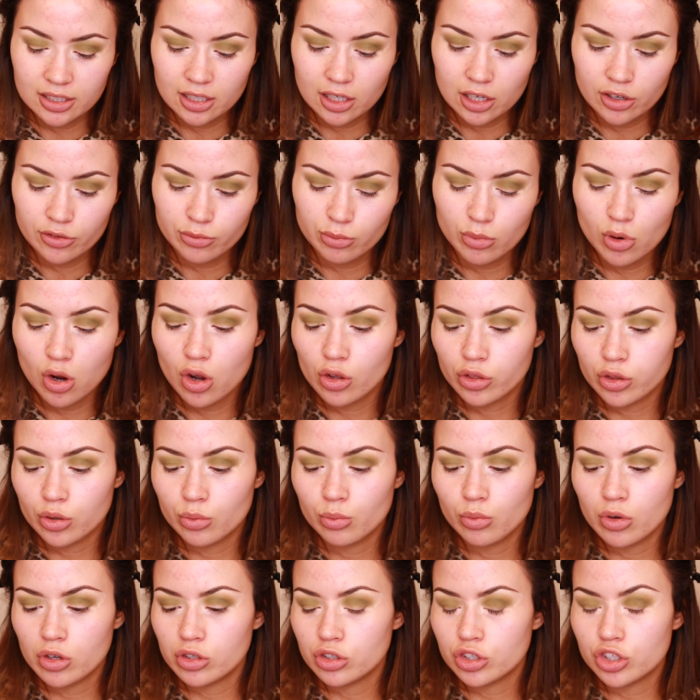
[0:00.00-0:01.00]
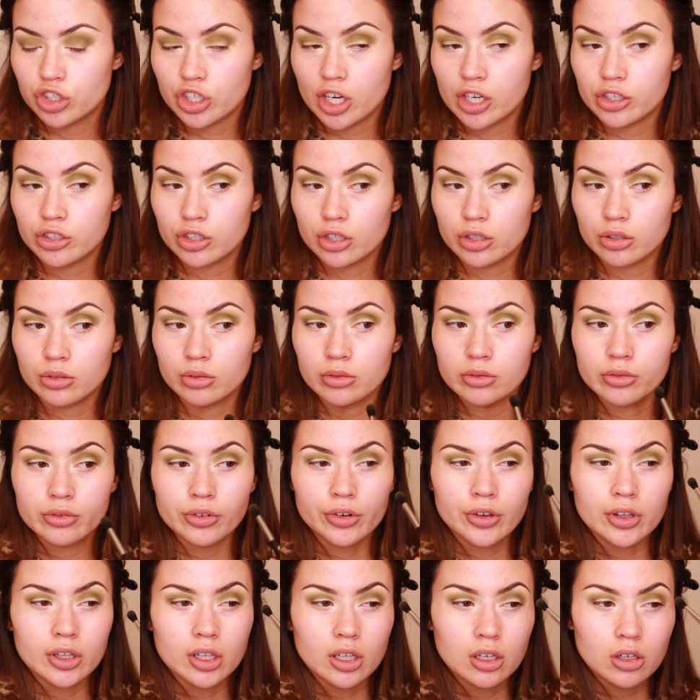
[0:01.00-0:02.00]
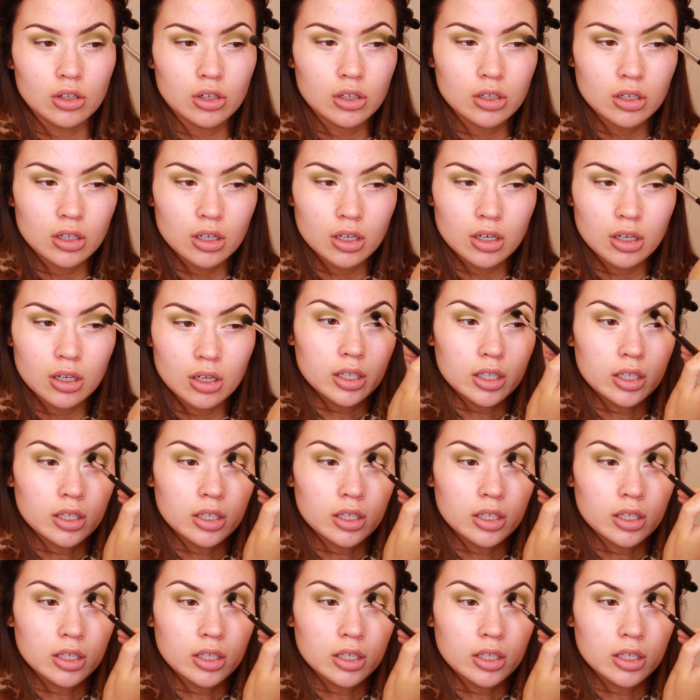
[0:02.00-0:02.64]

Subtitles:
to have more than one shadow for the look.